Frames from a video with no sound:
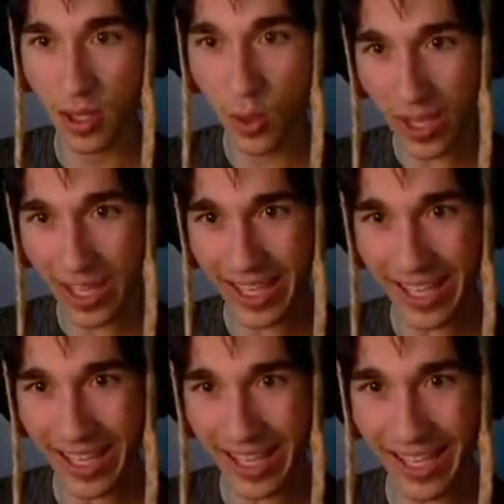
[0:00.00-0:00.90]

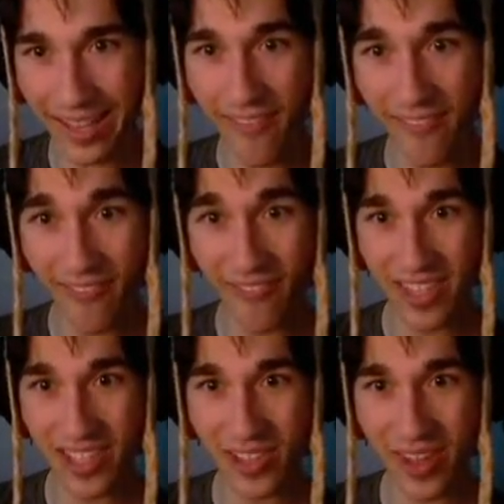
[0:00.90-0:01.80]
Whee! Let's
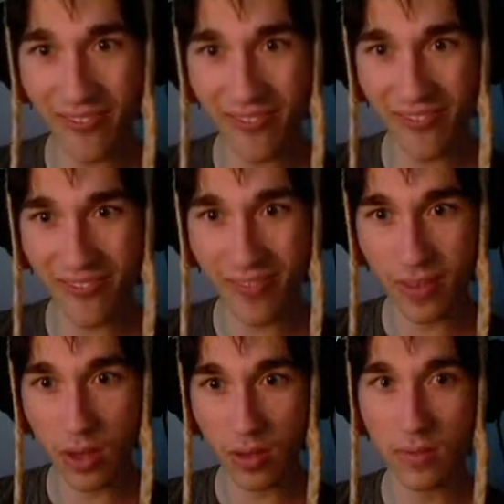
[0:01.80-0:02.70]
do it.
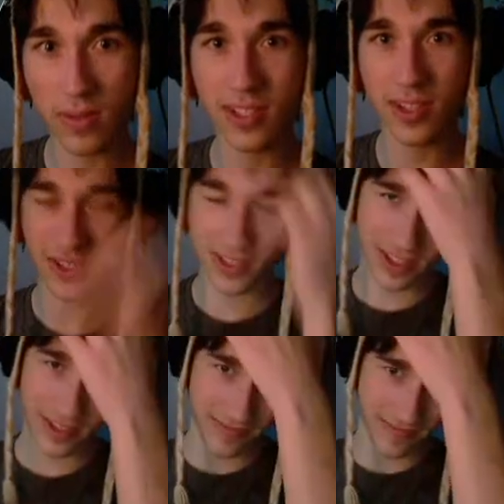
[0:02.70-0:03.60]
Oh, it's a load
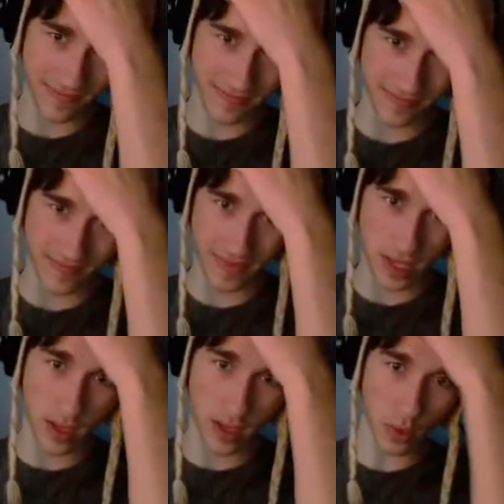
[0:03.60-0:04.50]
screen.
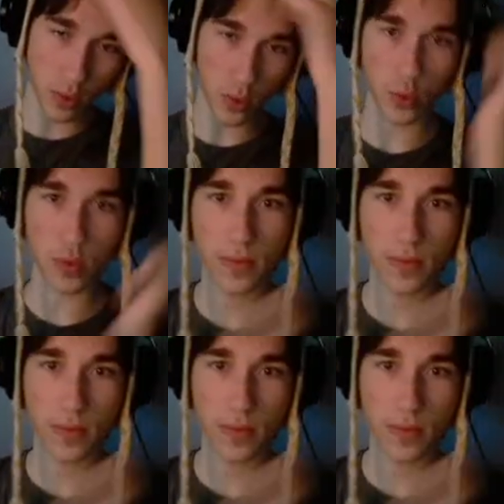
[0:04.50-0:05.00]
Ooh.